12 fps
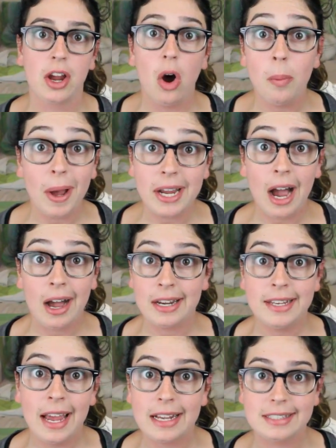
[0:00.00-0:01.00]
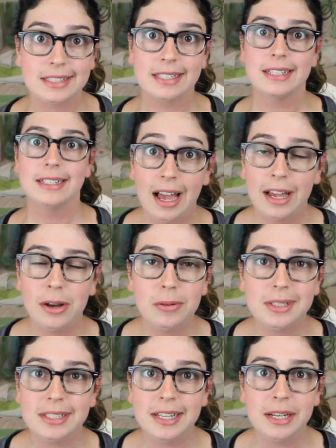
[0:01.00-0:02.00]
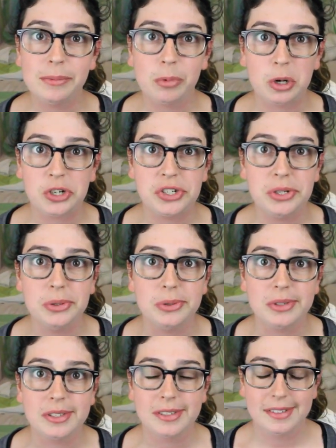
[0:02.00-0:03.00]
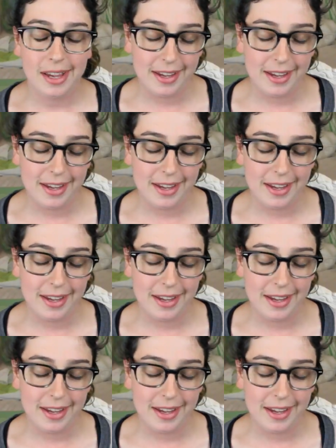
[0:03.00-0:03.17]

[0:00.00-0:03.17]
like, oh my god, yes! I always needed more shoes.